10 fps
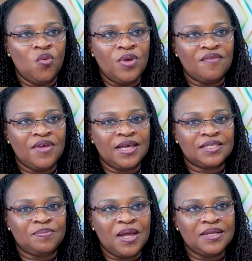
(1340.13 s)
We have
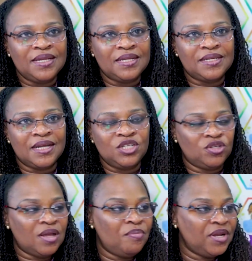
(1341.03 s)
expanded
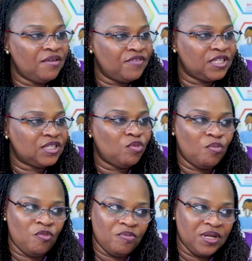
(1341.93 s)
additional benefits for
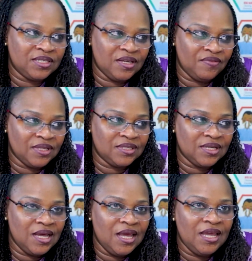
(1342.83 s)
public servants
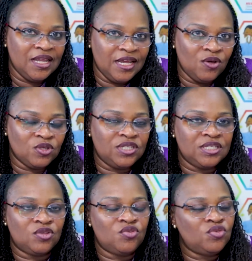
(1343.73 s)
in Lagos
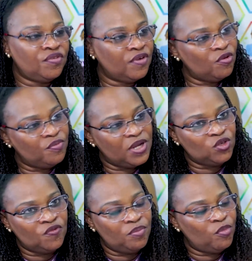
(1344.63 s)
State through the
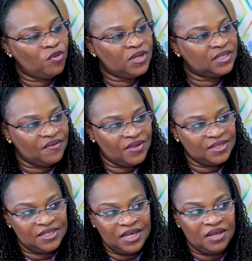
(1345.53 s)
development of a public servant
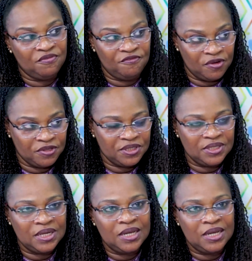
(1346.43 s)
sinking fund.